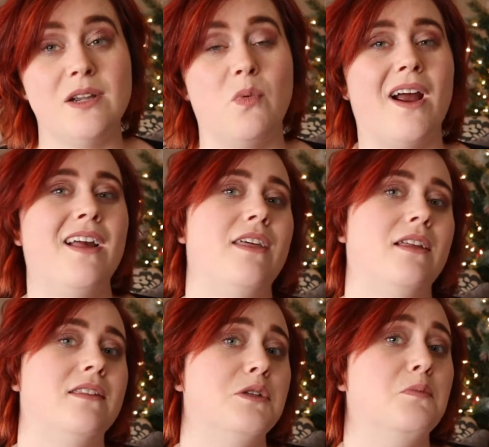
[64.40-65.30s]
and where I
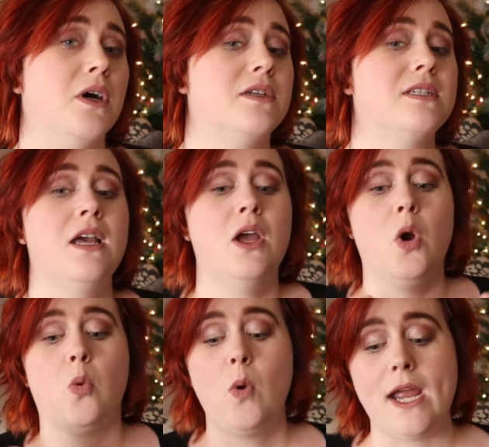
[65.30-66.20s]
think these books
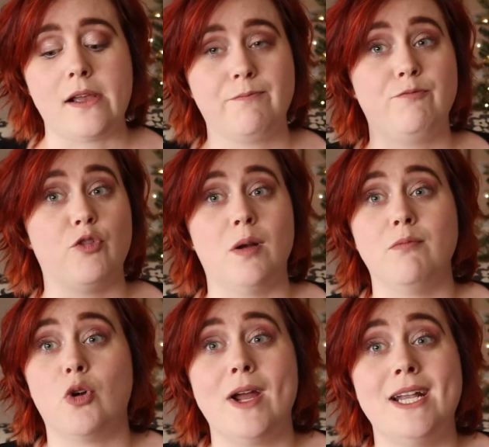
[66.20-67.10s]
rank
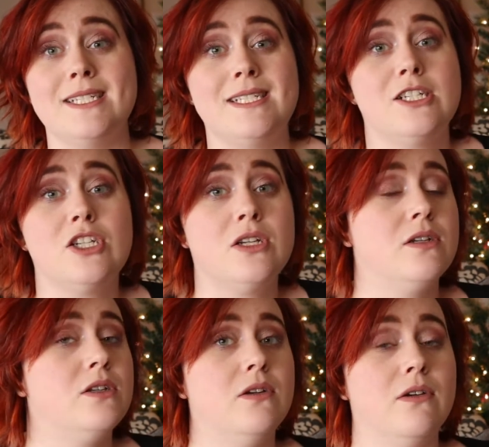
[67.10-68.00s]
from
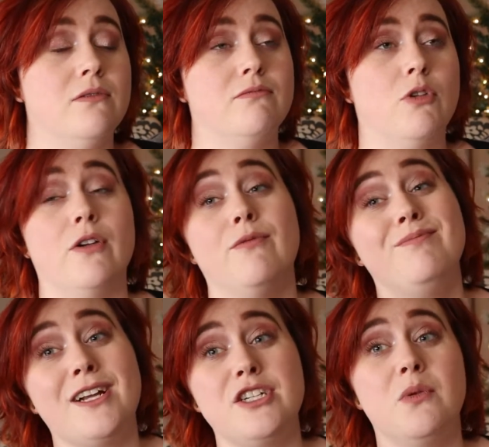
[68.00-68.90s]
greatest, or
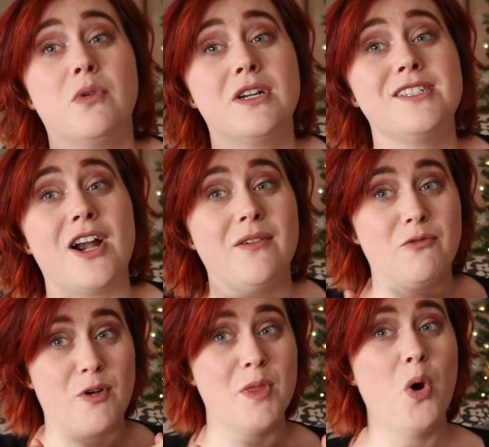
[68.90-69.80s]
actually we're gonna
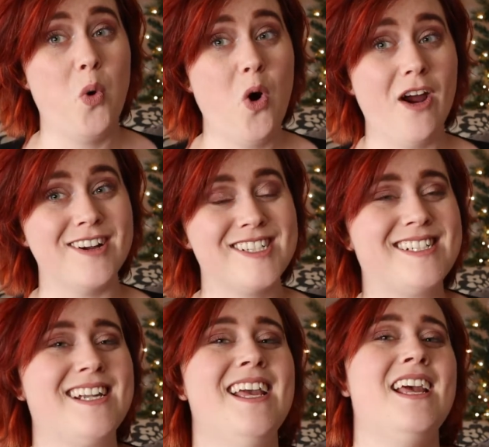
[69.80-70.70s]
start from the
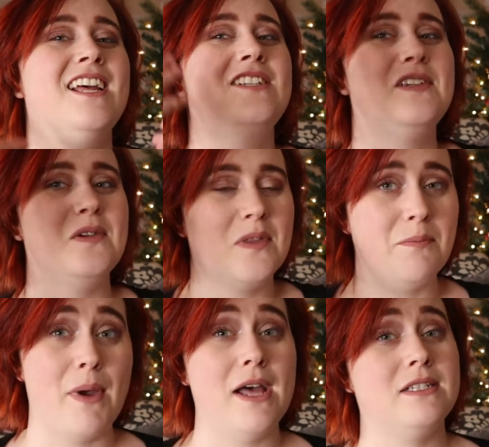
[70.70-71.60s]
worst to the
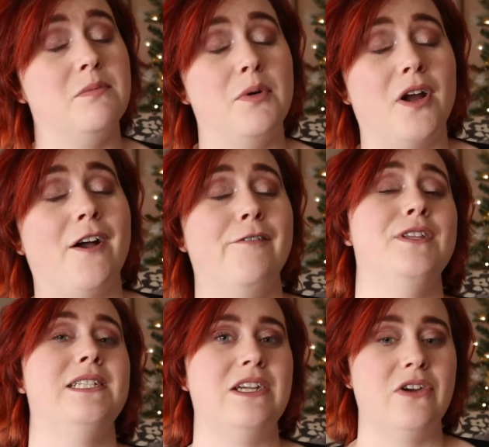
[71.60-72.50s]
best book
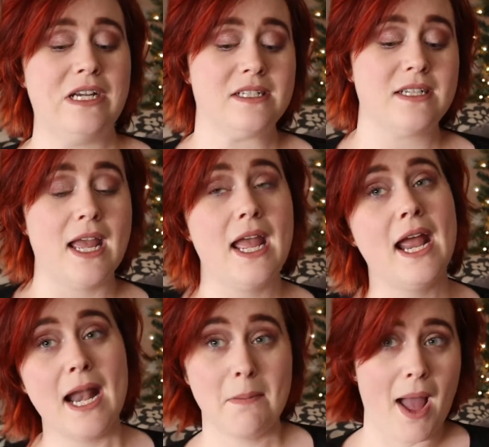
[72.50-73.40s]
of the series,
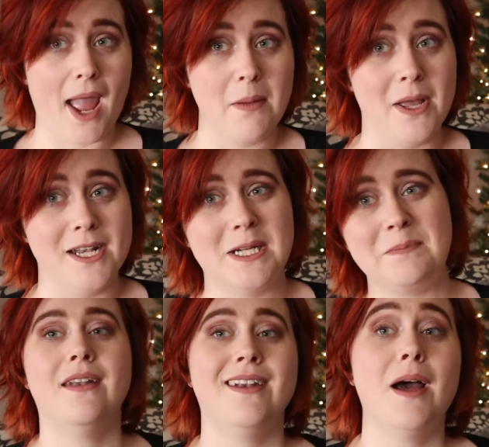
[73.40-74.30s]
in my opinion.
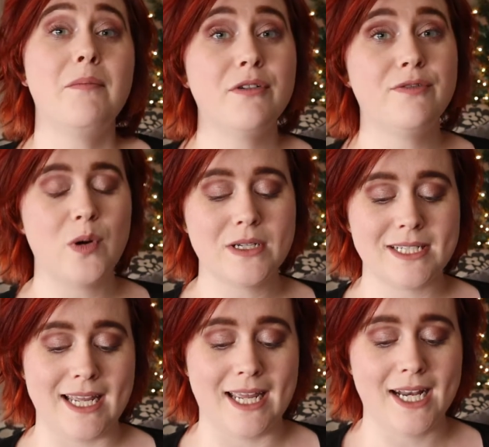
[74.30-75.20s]
Number
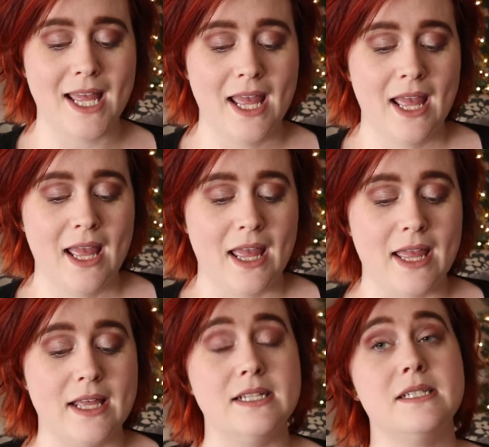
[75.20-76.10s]
14
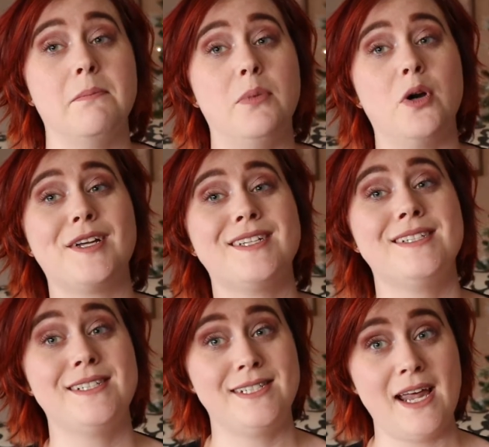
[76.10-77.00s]
is book
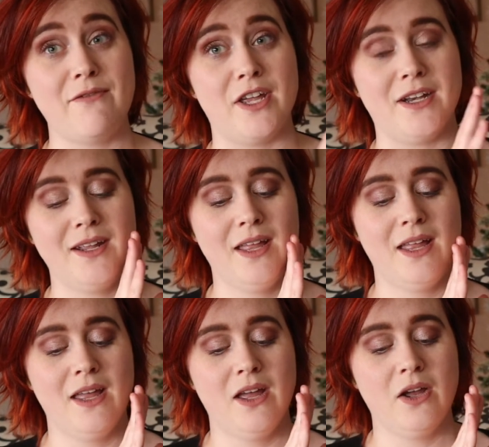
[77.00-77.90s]
7,
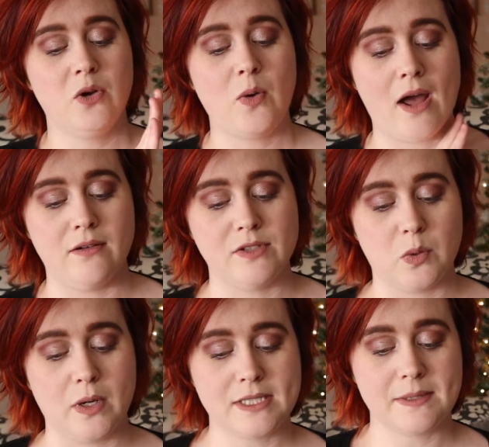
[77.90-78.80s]
Crown of
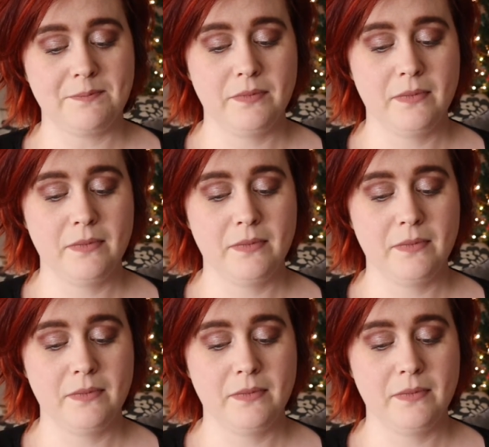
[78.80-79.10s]
Swords.